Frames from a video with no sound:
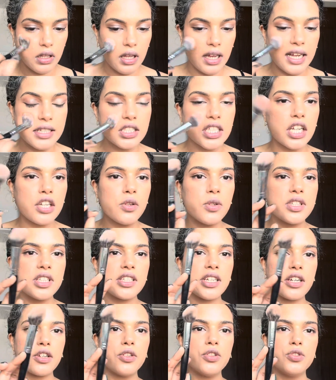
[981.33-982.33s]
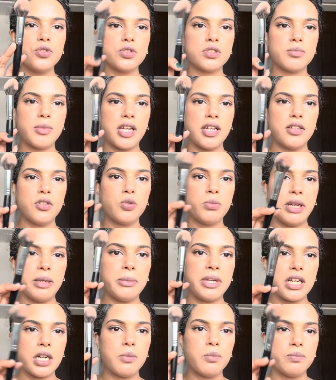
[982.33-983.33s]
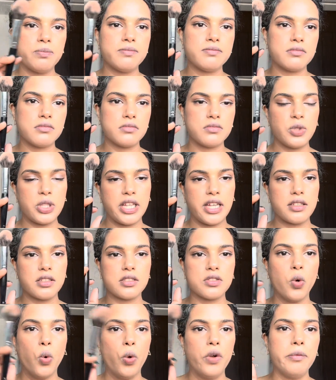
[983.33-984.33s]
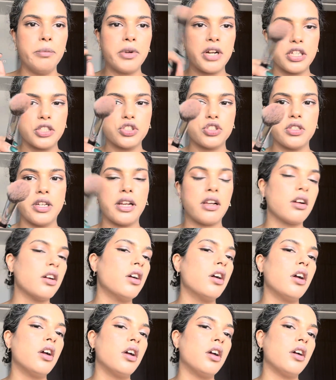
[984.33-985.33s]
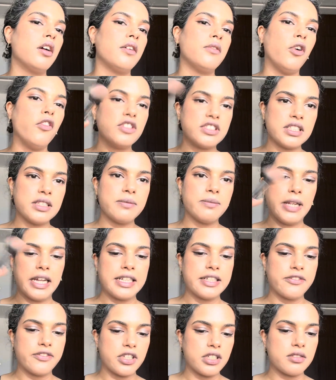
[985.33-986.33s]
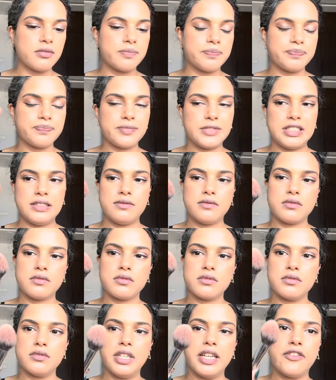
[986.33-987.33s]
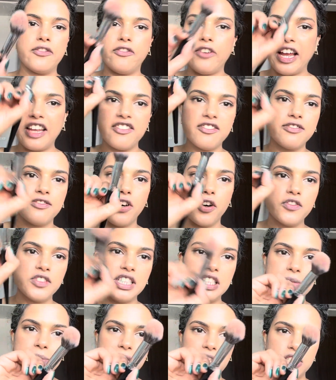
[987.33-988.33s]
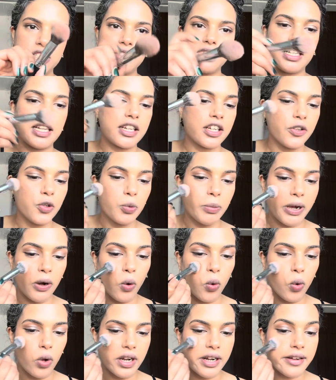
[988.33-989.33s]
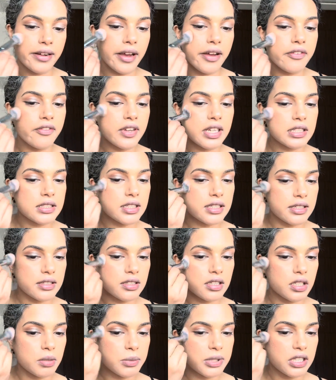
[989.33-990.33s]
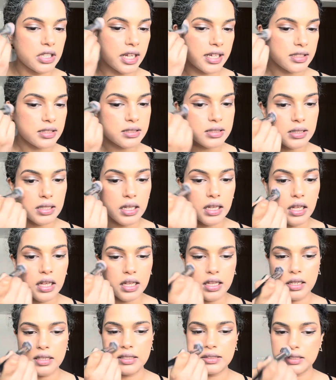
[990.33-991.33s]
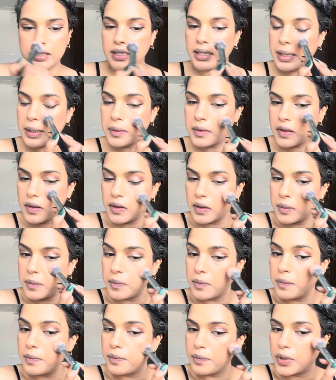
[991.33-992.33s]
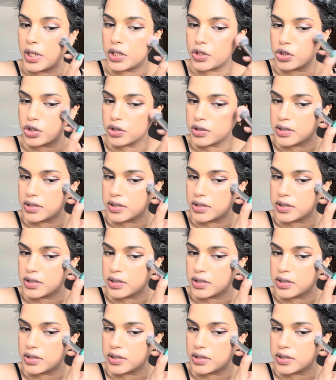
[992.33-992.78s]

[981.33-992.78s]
I genuinely think I could do my makeup with like this whole brush. Like obviously like different, like 5 of these brushes, and I can do my whole entire face and it'll be nice. It's a great brush.